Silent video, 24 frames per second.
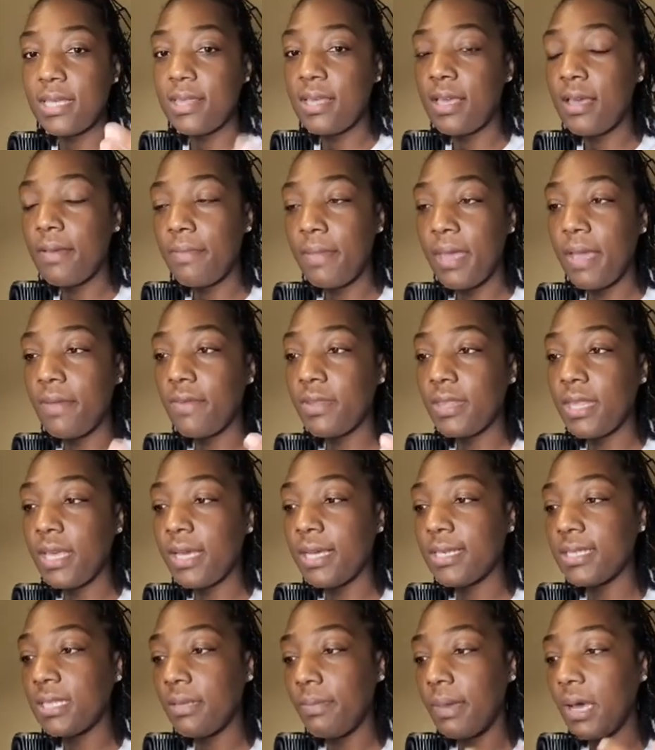To them,
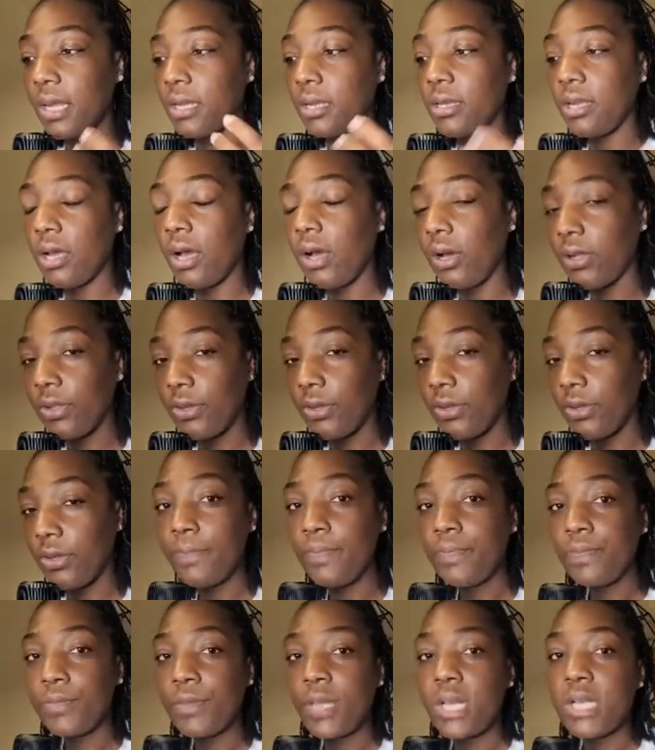everything is about a dollar.